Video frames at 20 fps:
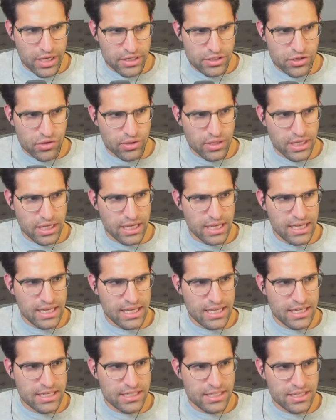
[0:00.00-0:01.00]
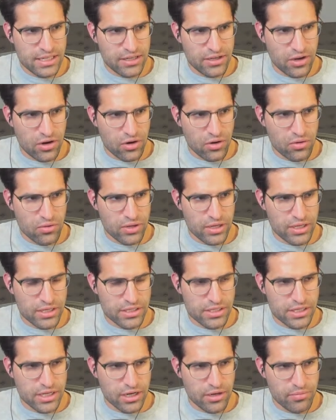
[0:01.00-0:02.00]
Okay, so the ECO
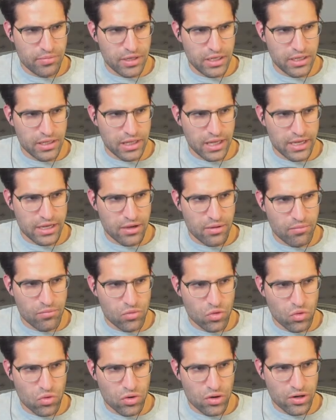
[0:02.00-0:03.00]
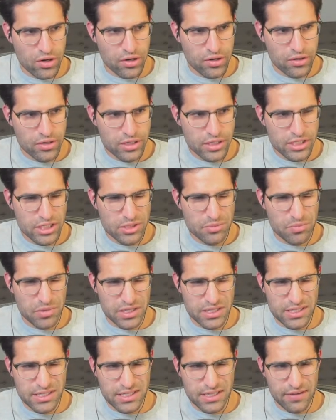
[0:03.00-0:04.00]
is going to be like a more
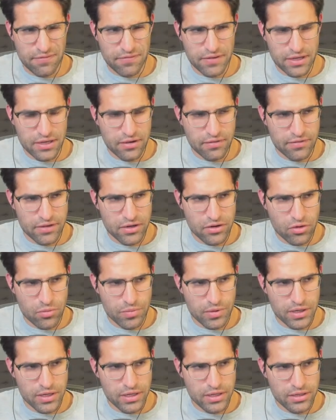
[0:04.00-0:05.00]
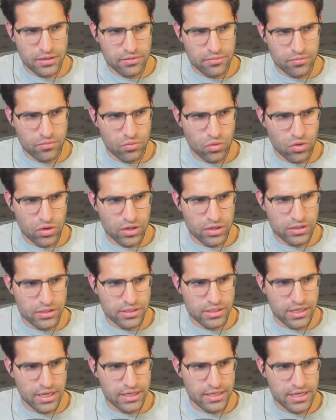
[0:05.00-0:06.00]
specific of an opening,
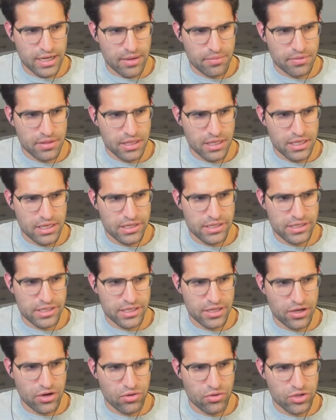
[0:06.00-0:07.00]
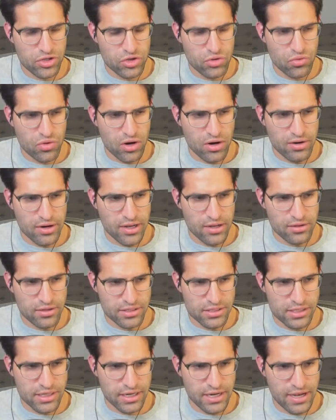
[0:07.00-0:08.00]
more in-depth. ECO
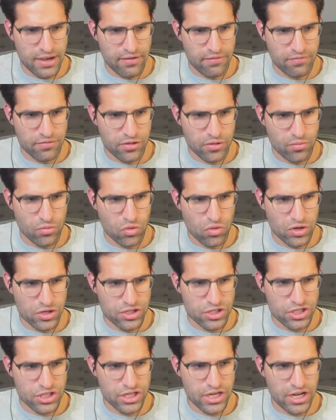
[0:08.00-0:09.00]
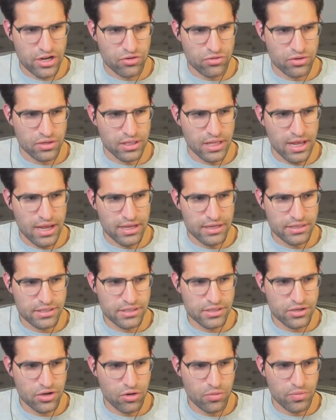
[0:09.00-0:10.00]
URL is going to have the more
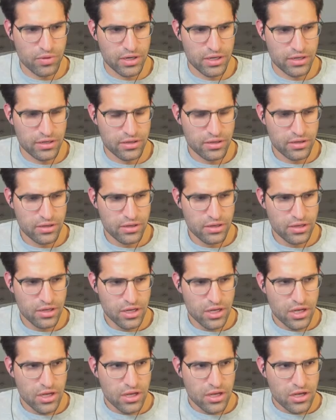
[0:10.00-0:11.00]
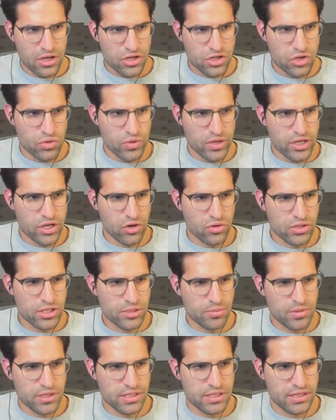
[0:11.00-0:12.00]
generalized opening. Should we go
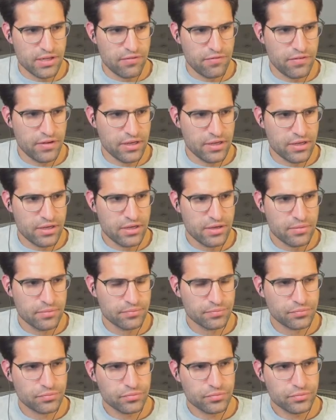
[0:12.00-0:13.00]
specific?